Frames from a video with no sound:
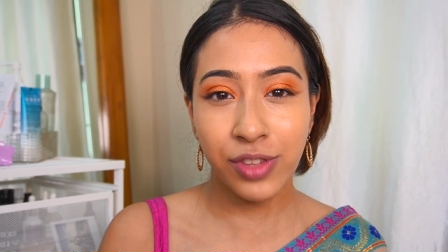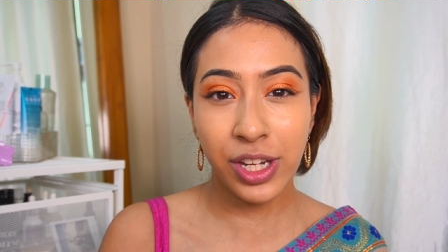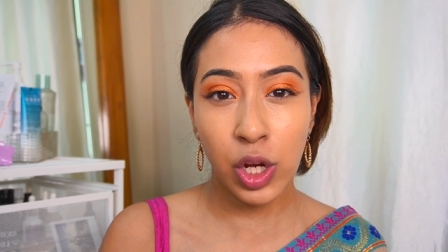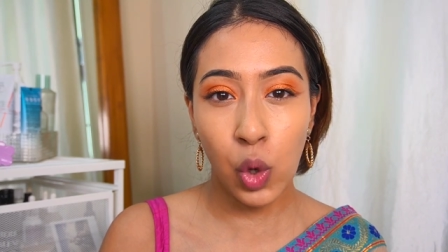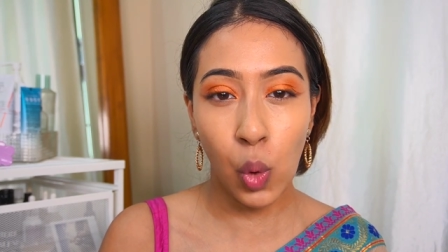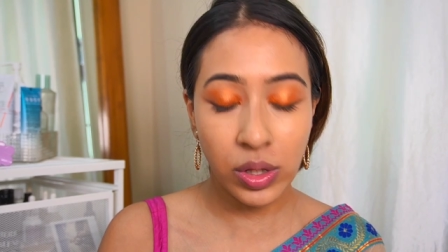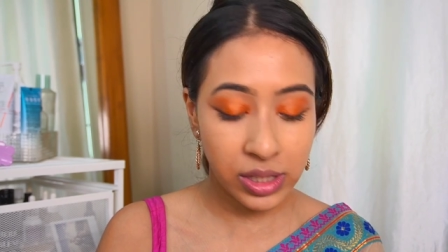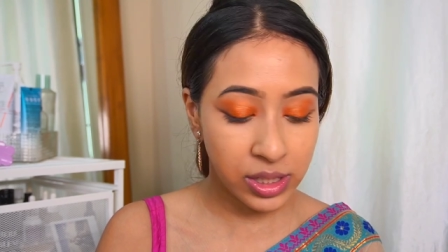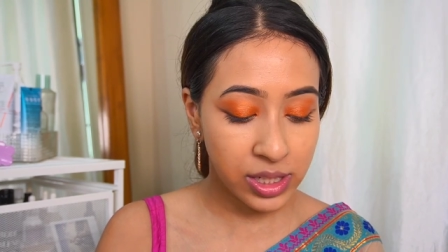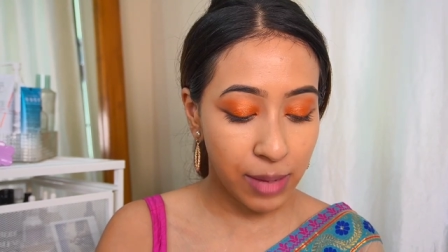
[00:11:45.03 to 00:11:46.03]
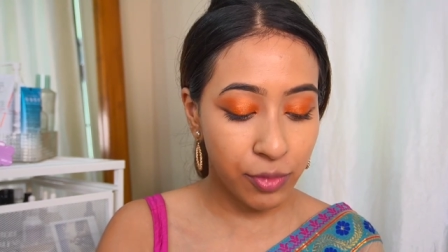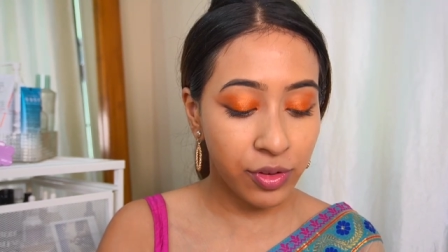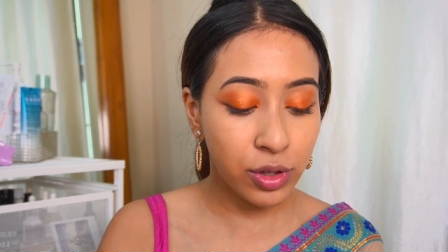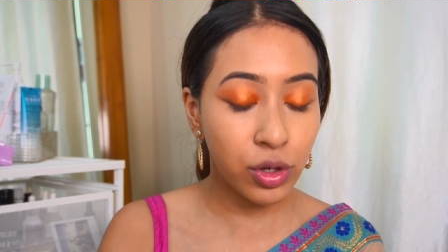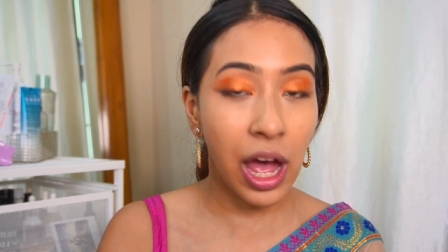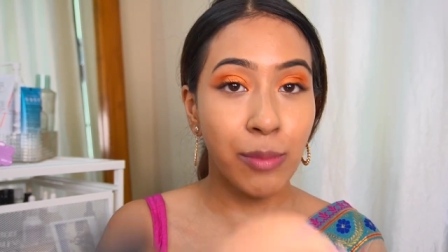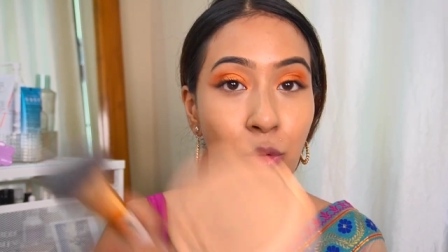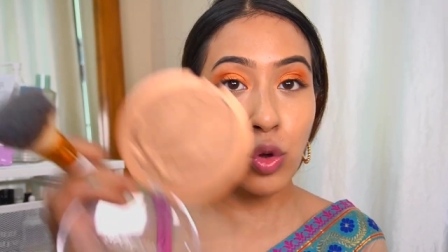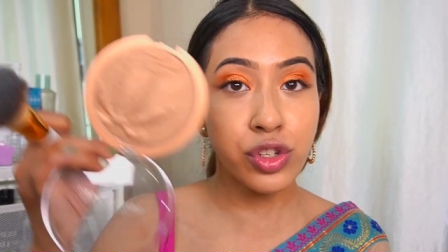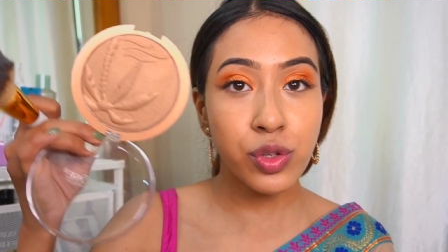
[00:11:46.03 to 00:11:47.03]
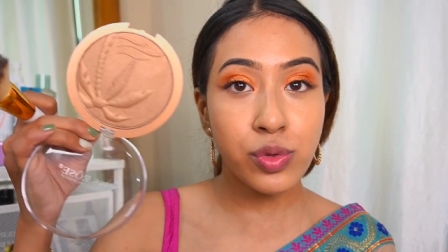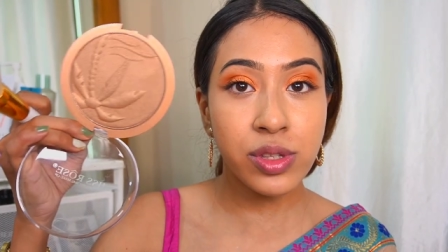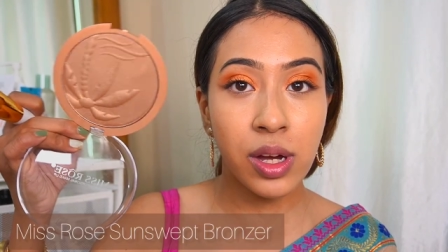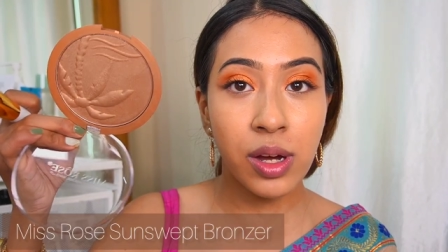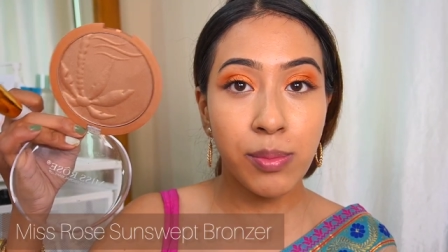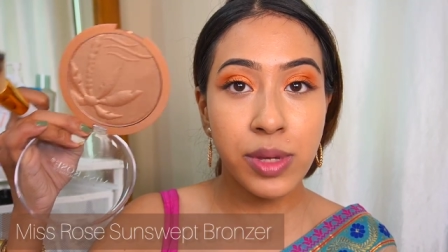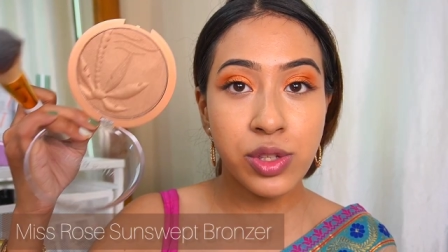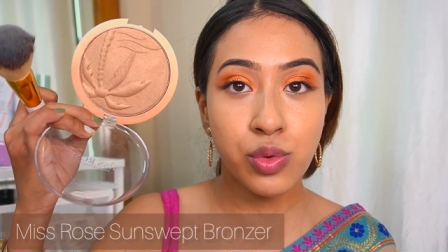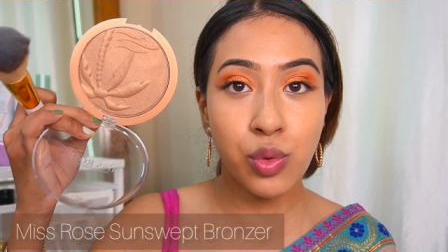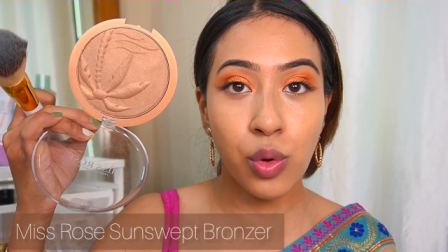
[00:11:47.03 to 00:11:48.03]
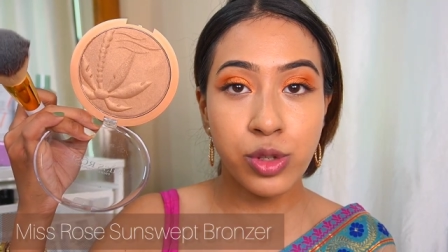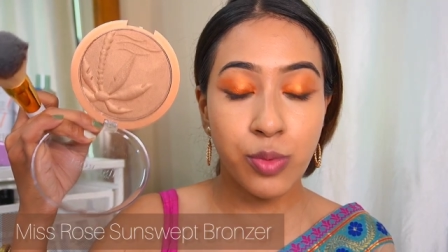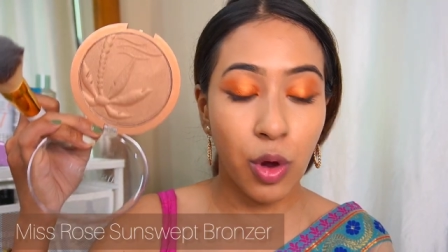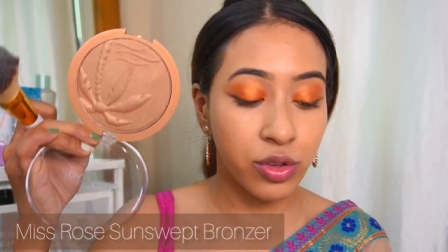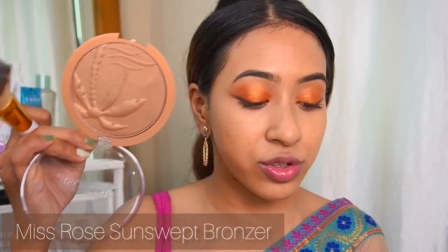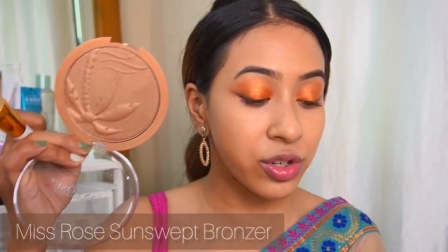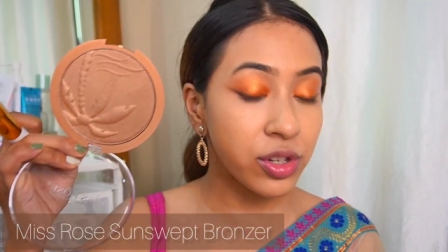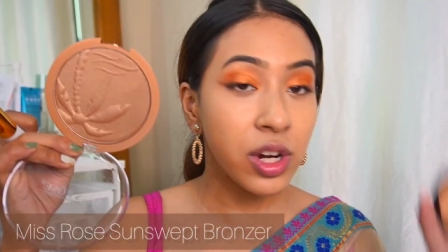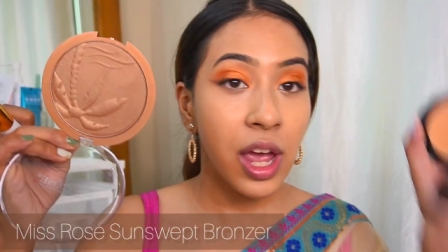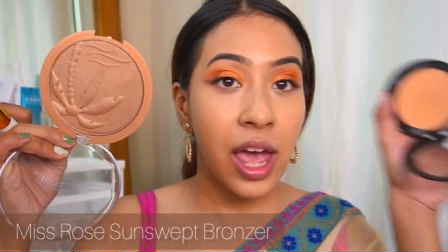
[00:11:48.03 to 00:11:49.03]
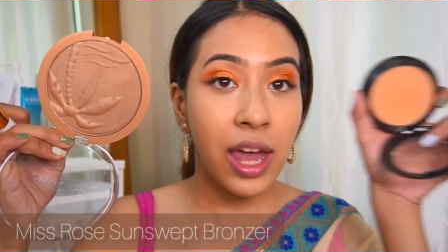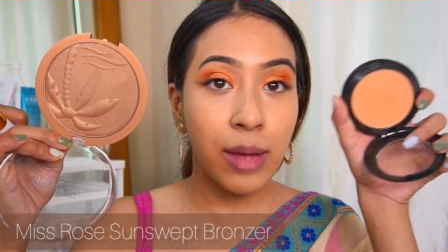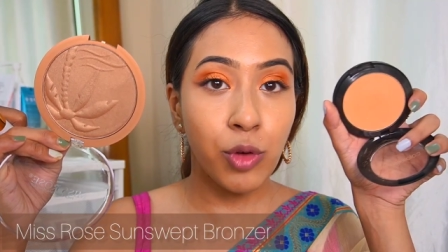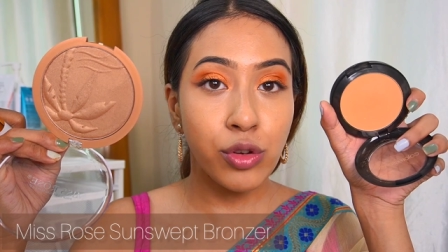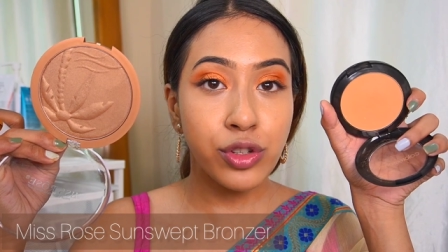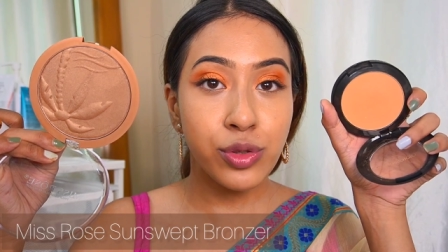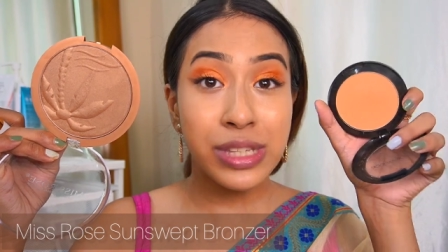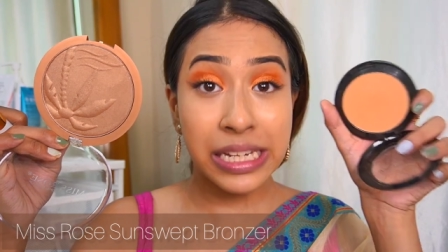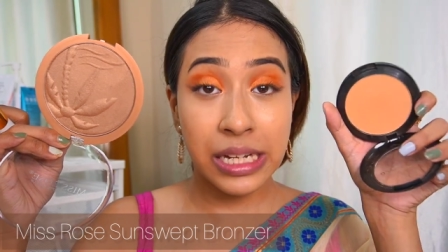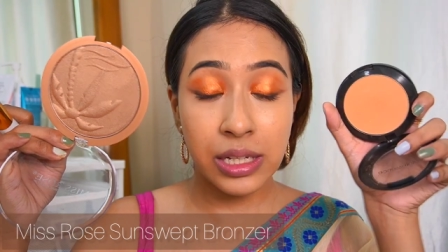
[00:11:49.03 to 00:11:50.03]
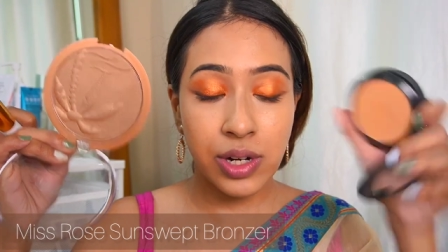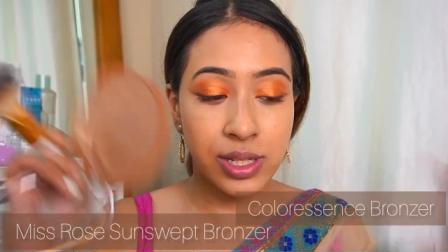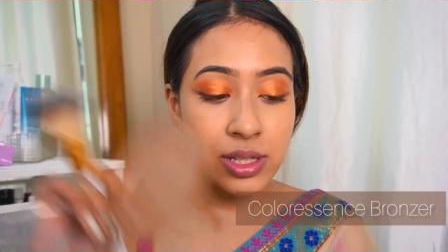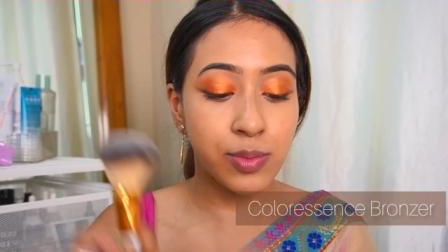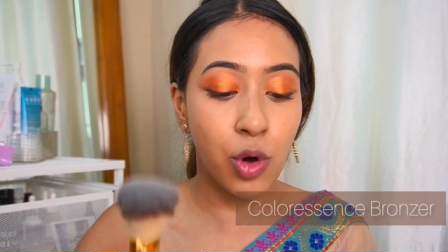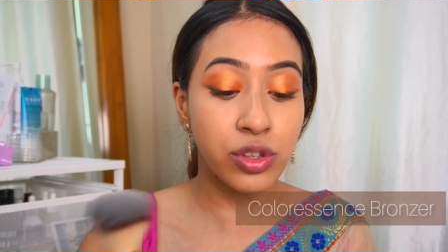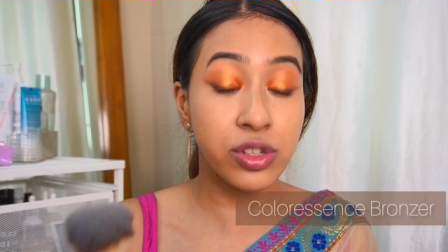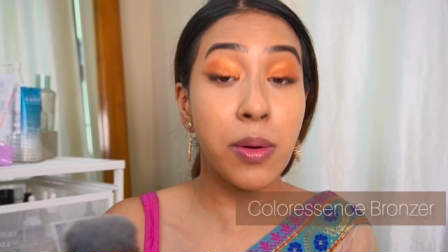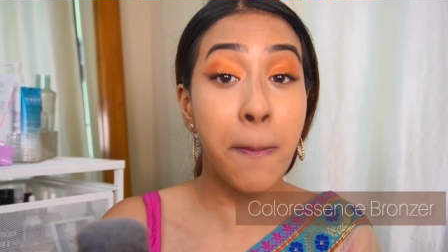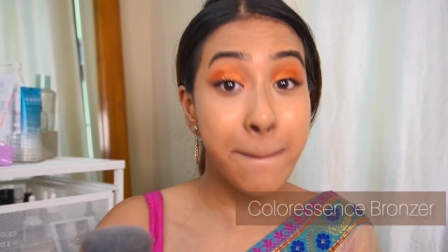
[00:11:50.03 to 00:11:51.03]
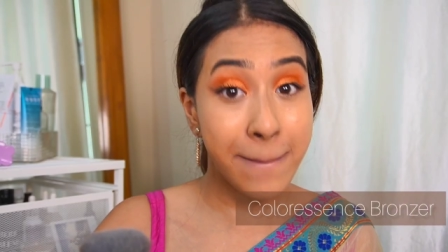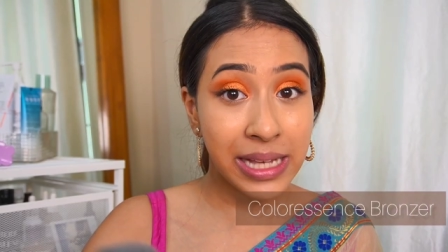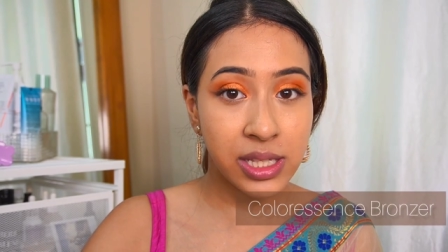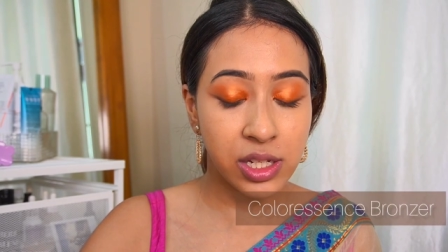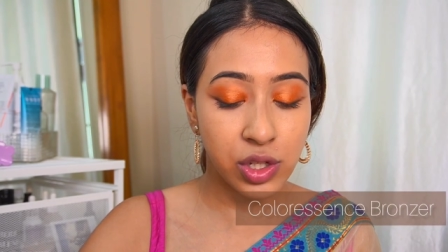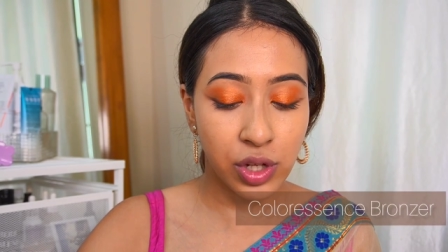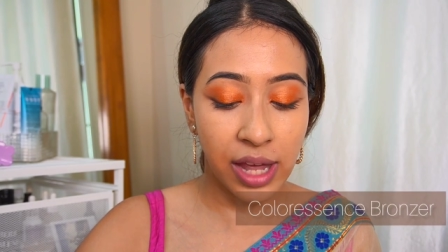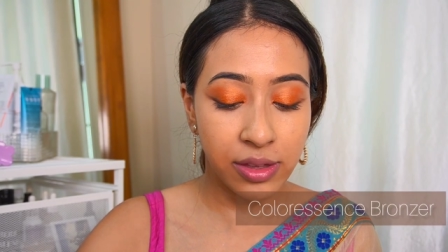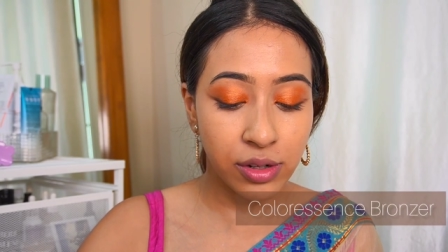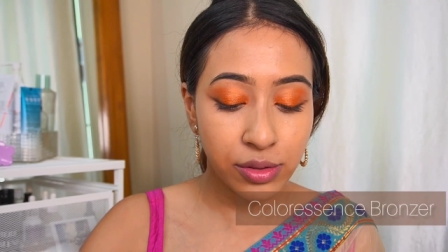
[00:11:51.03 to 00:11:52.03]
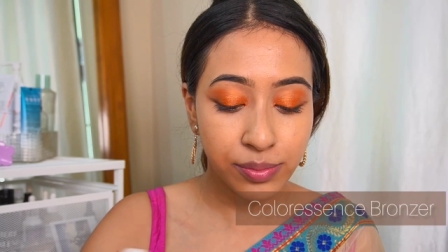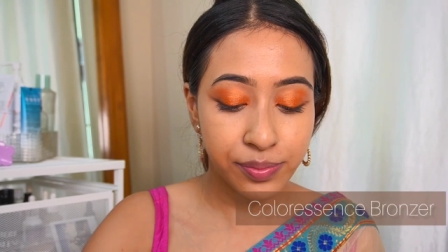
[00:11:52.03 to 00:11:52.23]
that golden type of a look, I'm going to use the Miss Rose bronzer and I'm going to use the Coloressence bronzer mixed in together.